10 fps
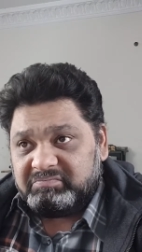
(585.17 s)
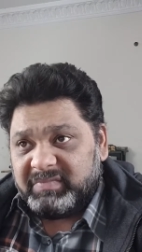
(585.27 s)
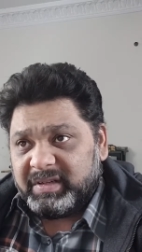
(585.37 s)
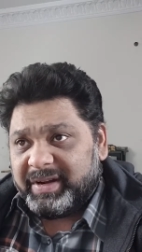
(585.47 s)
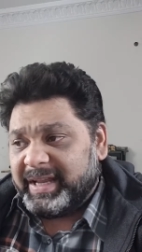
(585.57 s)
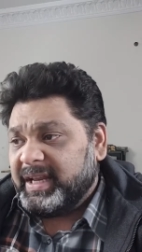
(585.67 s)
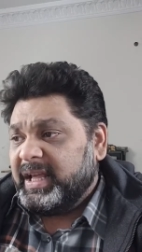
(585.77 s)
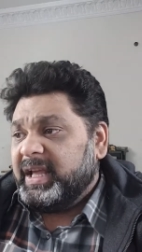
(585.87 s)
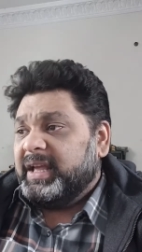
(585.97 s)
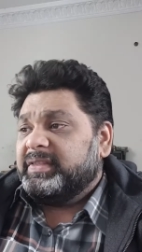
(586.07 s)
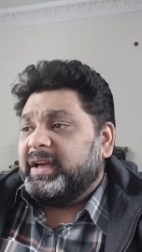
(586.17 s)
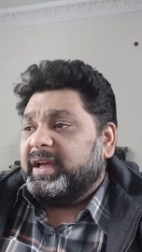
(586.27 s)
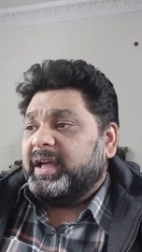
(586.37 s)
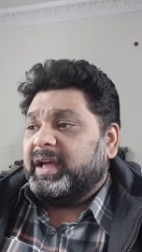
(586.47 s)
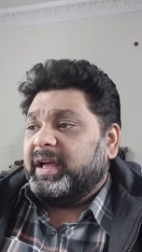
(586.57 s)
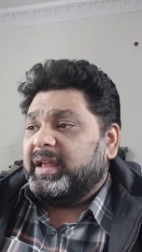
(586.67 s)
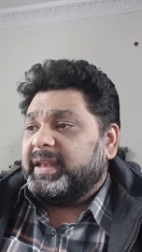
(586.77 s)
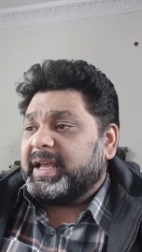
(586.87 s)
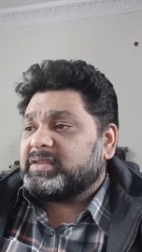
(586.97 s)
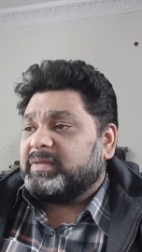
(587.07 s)
right? The
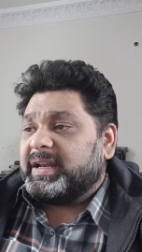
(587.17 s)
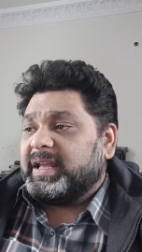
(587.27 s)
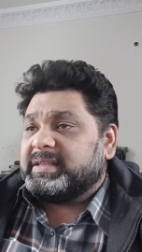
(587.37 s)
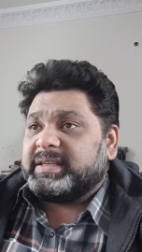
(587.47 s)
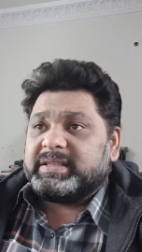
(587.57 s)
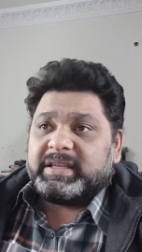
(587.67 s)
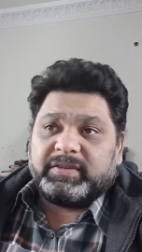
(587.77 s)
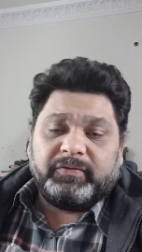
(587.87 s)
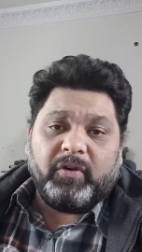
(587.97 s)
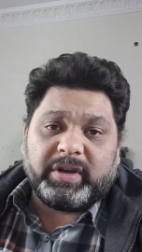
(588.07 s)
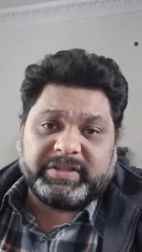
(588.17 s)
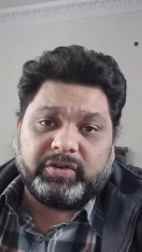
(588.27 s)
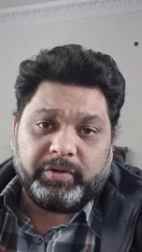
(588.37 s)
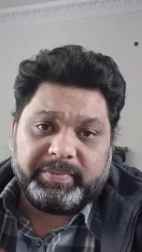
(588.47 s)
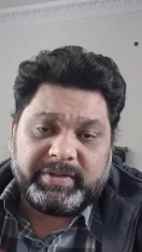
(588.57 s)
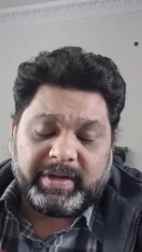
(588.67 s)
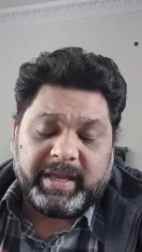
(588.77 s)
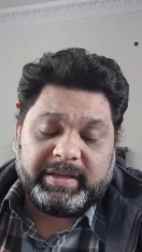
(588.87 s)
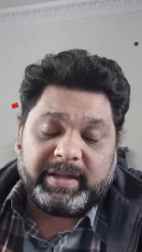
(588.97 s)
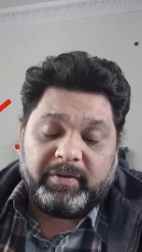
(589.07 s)
next one, it says, is focus groups.
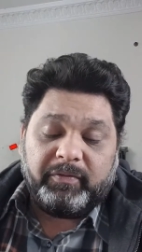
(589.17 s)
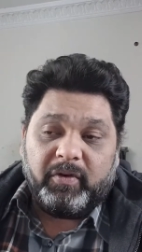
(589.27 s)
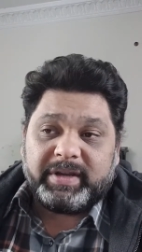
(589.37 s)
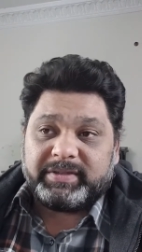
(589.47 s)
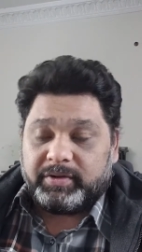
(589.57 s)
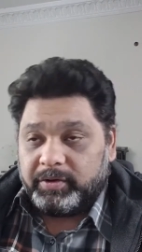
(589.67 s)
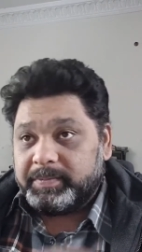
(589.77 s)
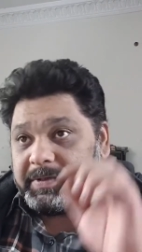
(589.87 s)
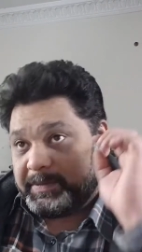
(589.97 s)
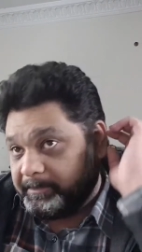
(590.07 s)
Okay, now focus groups